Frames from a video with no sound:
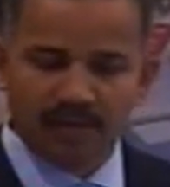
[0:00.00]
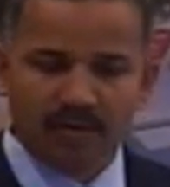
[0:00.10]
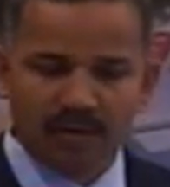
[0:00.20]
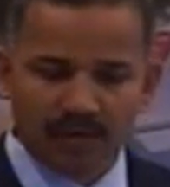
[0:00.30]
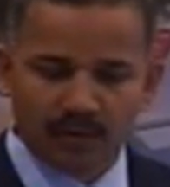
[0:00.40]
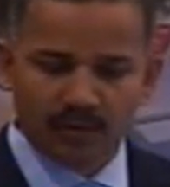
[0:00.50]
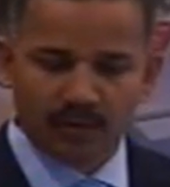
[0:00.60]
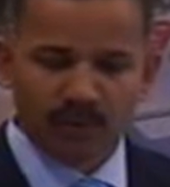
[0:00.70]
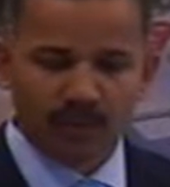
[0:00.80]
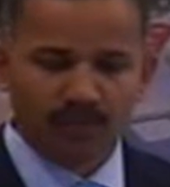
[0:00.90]
Well, I'll talk
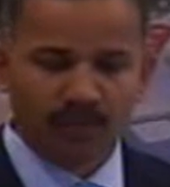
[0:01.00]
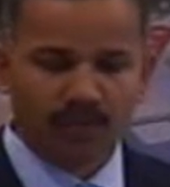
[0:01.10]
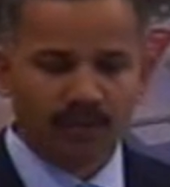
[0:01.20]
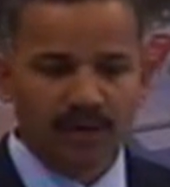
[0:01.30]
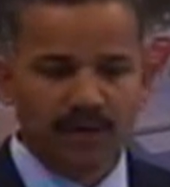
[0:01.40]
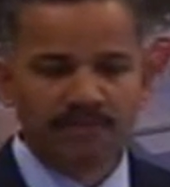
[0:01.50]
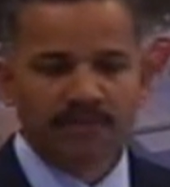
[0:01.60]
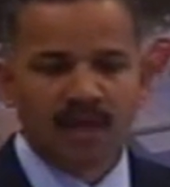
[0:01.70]
about one by one.